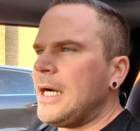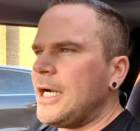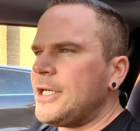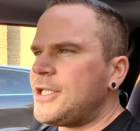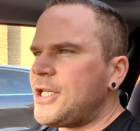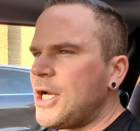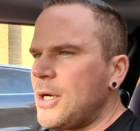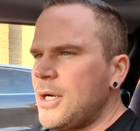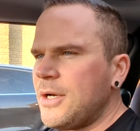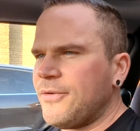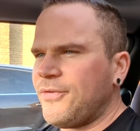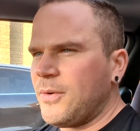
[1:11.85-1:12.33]
I
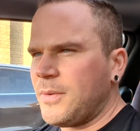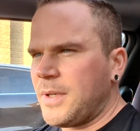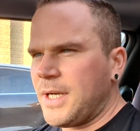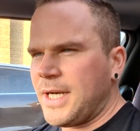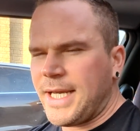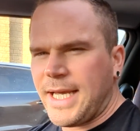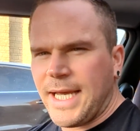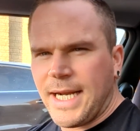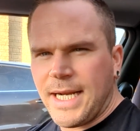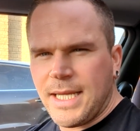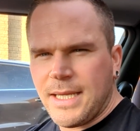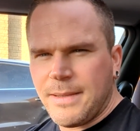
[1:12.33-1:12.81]
don't know if I'm
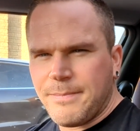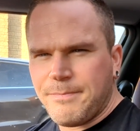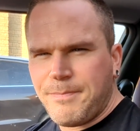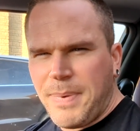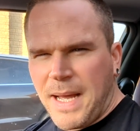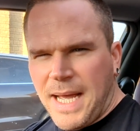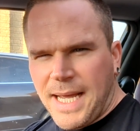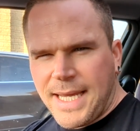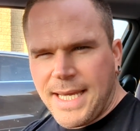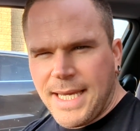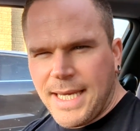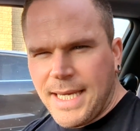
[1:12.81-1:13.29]
going to get it
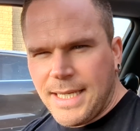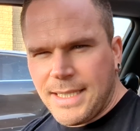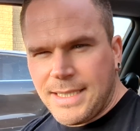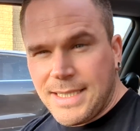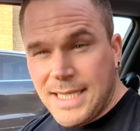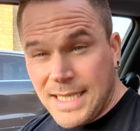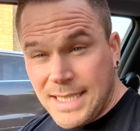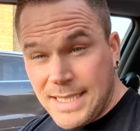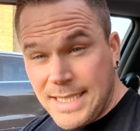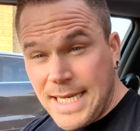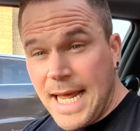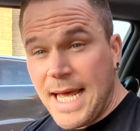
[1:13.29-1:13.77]
back
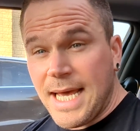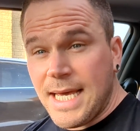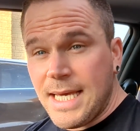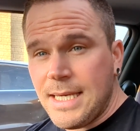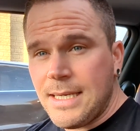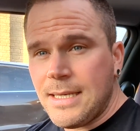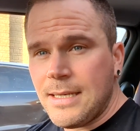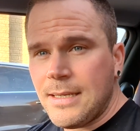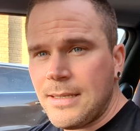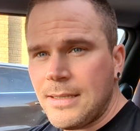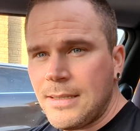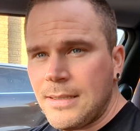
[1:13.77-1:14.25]

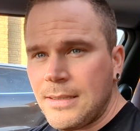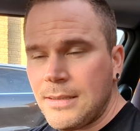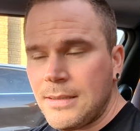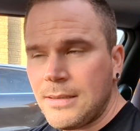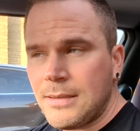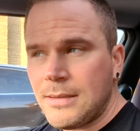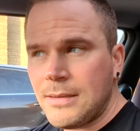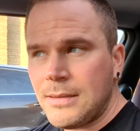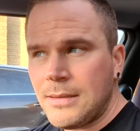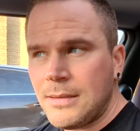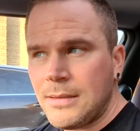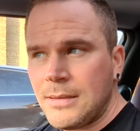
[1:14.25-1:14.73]
today,
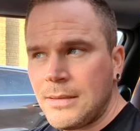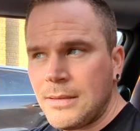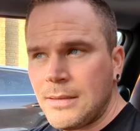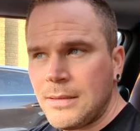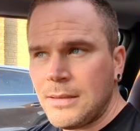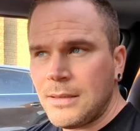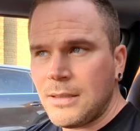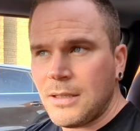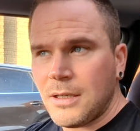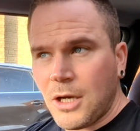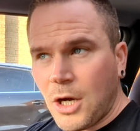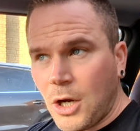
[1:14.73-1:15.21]

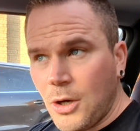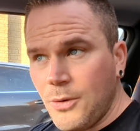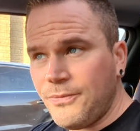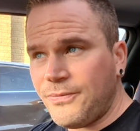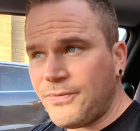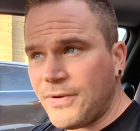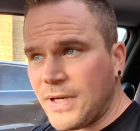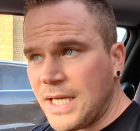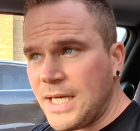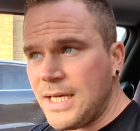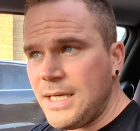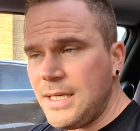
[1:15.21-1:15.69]

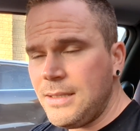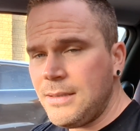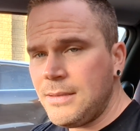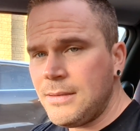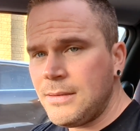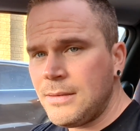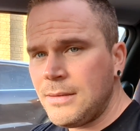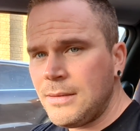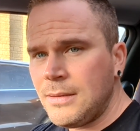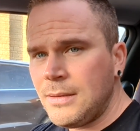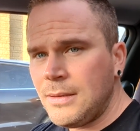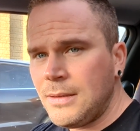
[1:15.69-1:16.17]
hopefully,
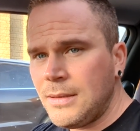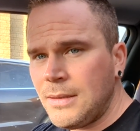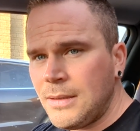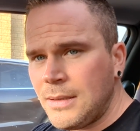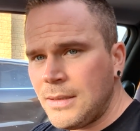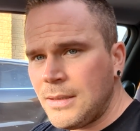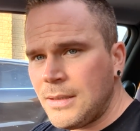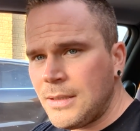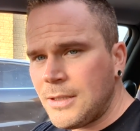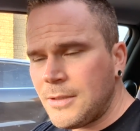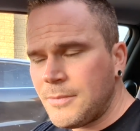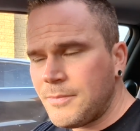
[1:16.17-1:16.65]

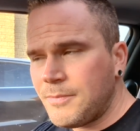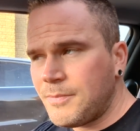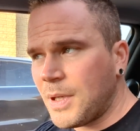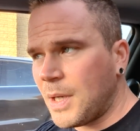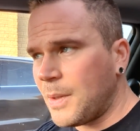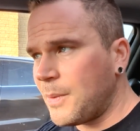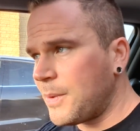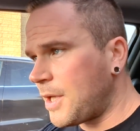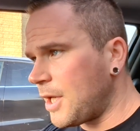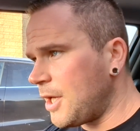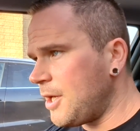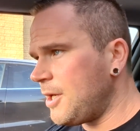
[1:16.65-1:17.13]

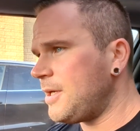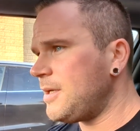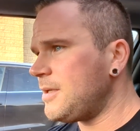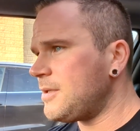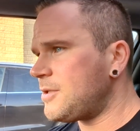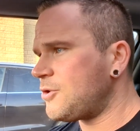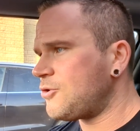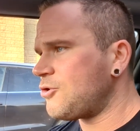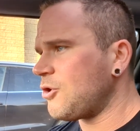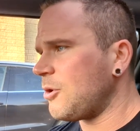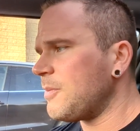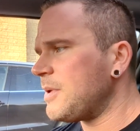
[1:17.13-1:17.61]
but we're
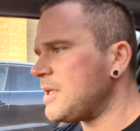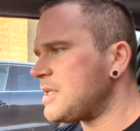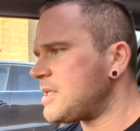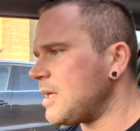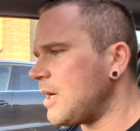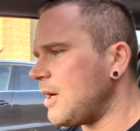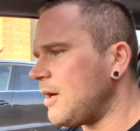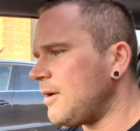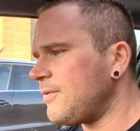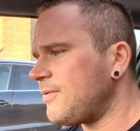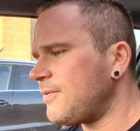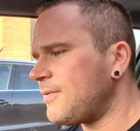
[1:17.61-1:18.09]
going to drop
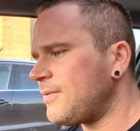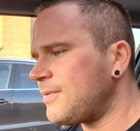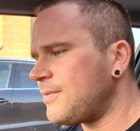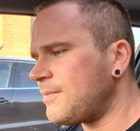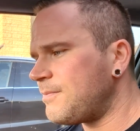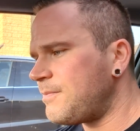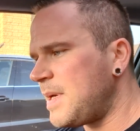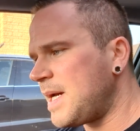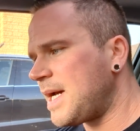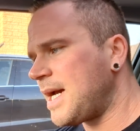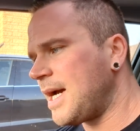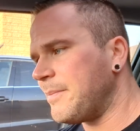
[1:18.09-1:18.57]
this off,
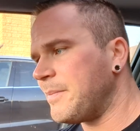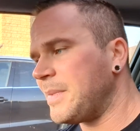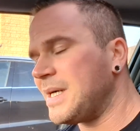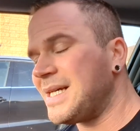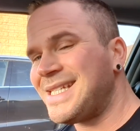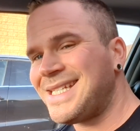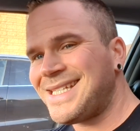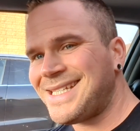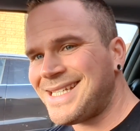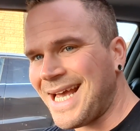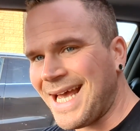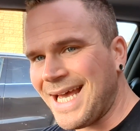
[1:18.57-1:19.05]
pick up
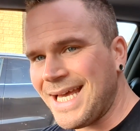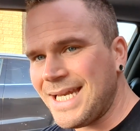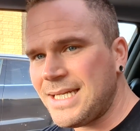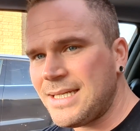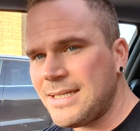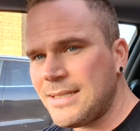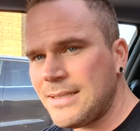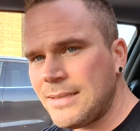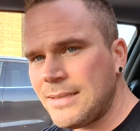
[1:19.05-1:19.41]
my Z,